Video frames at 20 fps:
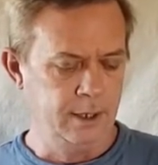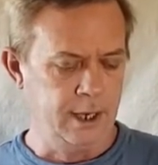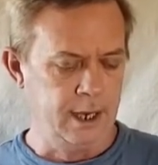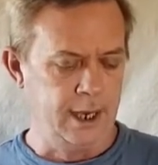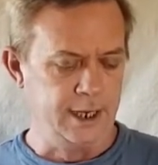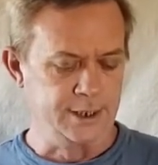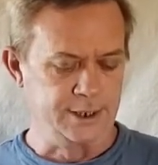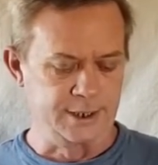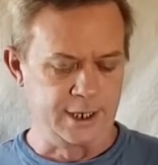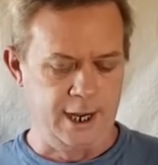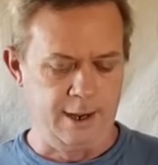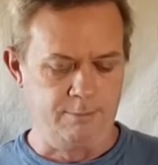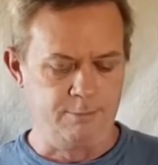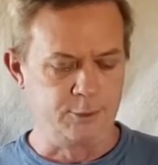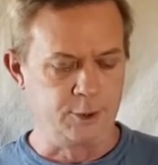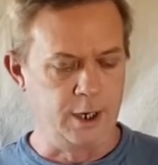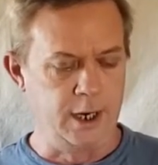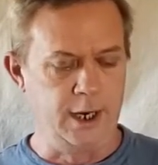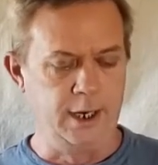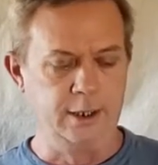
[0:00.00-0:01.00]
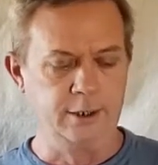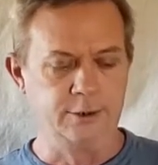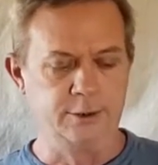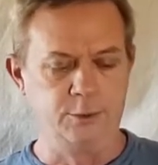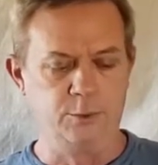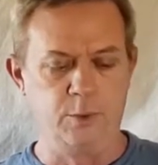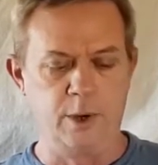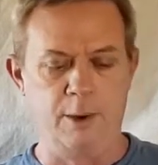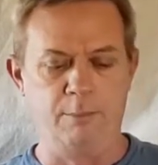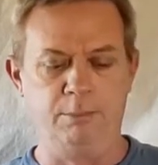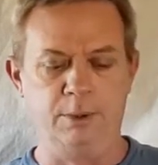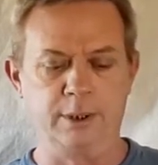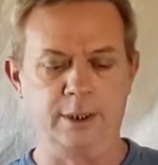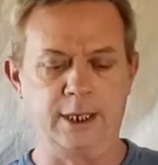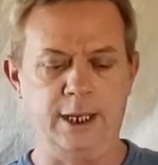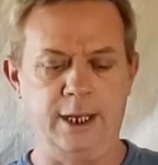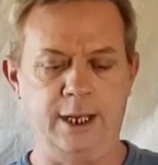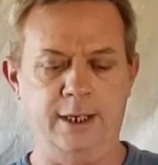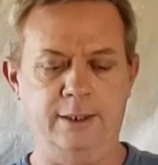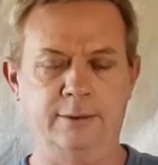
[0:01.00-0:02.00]
I stopped trying to
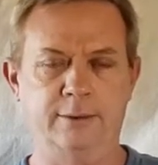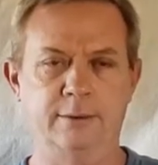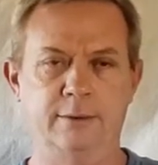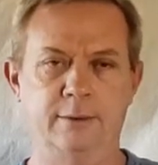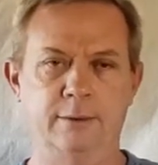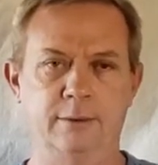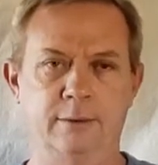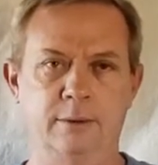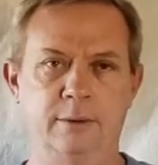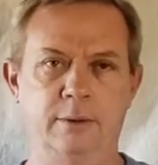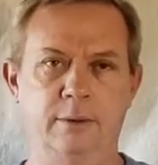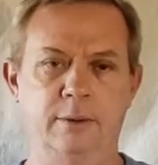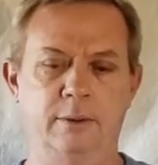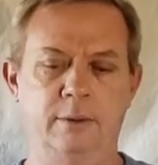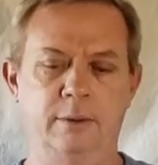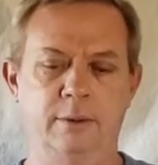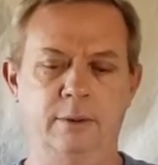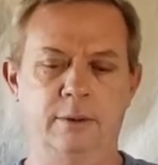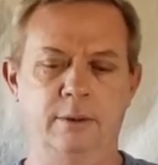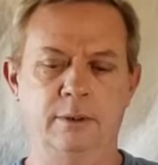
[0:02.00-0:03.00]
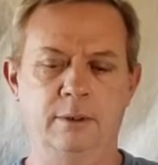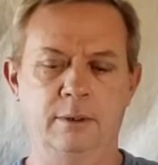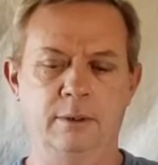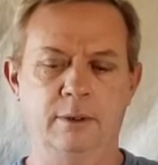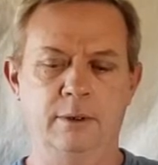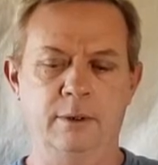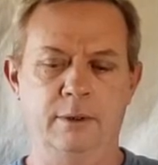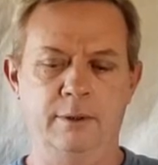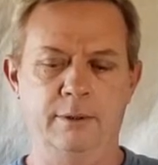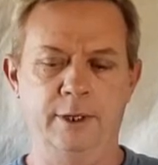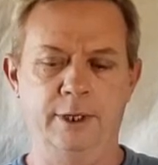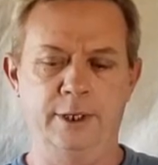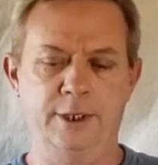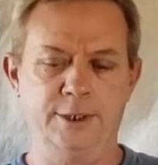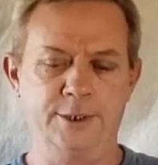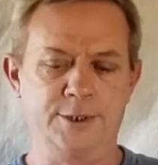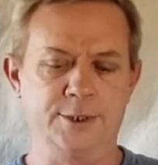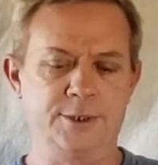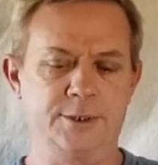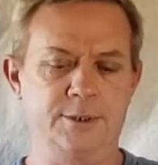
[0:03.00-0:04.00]
replicate
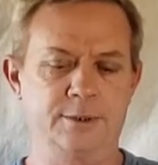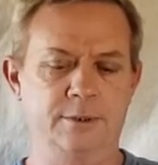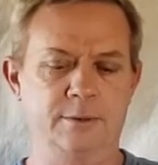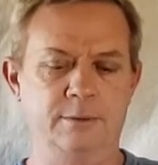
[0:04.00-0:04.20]
this,